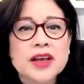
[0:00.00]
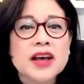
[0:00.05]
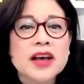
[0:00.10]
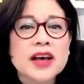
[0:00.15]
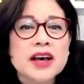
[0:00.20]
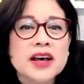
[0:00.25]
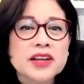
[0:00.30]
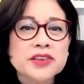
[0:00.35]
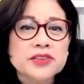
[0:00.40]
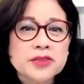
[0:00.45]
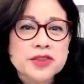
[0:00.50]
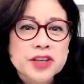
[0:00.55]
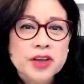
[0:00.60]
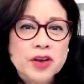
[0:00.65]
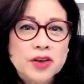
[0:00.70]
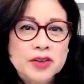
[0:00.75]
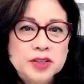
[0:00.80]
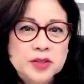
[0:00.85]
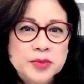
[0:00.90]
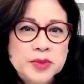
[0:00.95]
under the
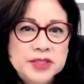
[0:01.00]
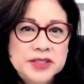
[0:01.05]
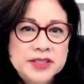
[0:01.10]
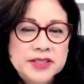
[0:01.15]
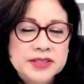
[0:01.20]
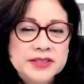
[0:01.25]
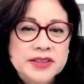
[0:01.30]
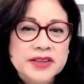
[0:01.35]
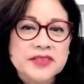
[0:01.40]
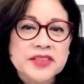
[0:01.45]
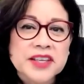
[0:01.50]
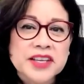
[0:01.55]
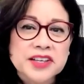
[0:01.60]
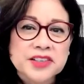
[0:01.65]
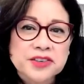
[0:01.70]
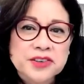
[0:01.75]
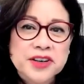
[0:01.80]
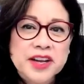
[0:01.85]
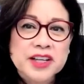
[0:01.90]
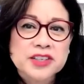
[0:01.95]
auspices of the
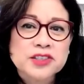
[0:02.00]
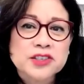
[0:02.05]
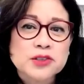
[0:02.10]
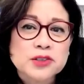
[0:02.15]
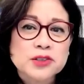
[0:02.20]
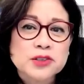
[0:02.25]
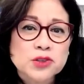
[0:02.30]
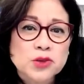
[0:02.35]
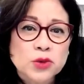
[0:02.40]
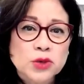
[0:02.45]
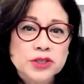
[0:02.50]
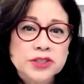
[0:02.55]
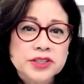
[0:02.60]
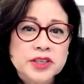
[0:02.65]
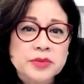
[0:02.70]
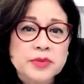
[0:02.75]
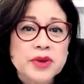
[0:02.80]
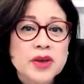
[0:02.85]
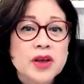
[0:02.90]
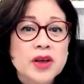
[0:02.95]
International
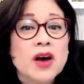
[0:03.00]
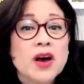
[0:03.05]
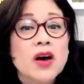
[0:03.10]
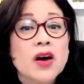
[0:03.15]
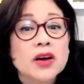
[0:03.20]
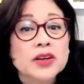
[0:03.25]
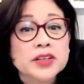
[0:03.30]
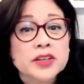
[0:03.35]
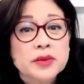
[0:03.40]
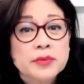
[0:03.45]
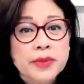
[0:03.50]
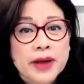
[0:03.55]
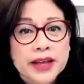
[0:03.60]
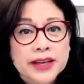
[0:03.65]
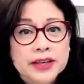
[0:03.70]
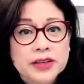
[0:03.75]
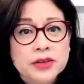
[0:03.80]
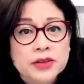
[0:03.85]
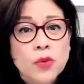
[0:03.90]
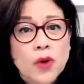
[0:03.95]
Consortium on
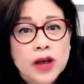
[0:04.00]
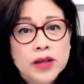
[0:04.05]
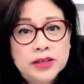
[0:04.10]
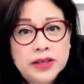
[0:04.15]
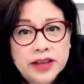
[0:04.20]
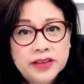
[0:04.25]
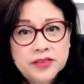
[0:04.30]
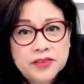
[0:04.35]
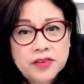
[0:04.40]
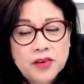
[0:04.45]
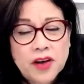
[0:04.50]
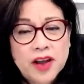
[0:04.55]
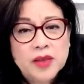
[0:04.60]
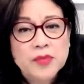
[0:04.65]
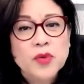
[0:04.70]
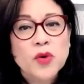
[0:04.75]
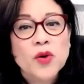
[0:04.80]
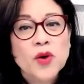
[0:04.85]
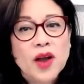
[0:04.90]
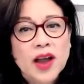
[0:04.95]
Combating Wildlife Crime,
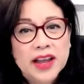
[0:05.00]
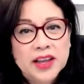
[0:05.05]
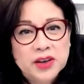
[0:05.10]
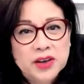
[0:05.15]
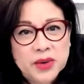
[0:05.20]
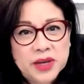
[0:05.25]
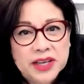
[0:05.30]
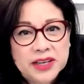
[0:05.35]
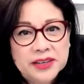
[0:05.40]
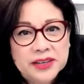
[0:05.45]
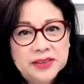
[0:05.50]
or ICWIC.